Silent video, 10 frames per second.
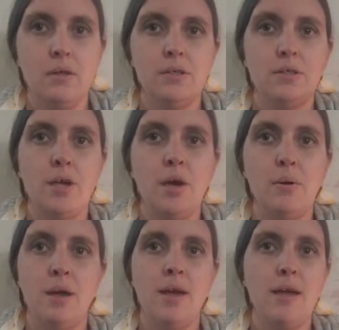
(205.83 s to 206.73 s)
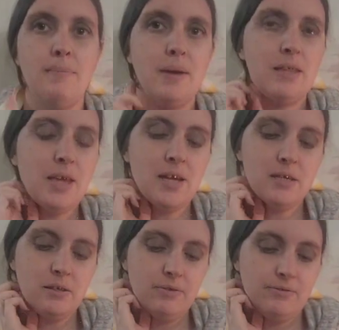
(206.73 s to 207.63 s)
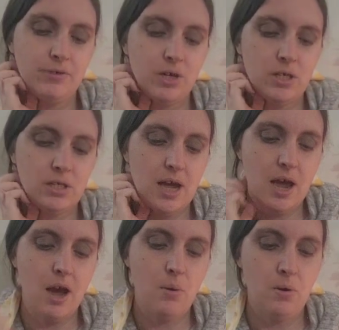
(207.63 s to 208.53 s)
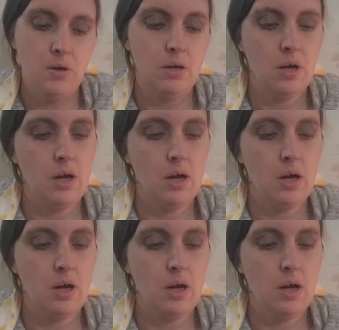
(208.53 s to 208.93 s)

So I'm at the end of the first hour,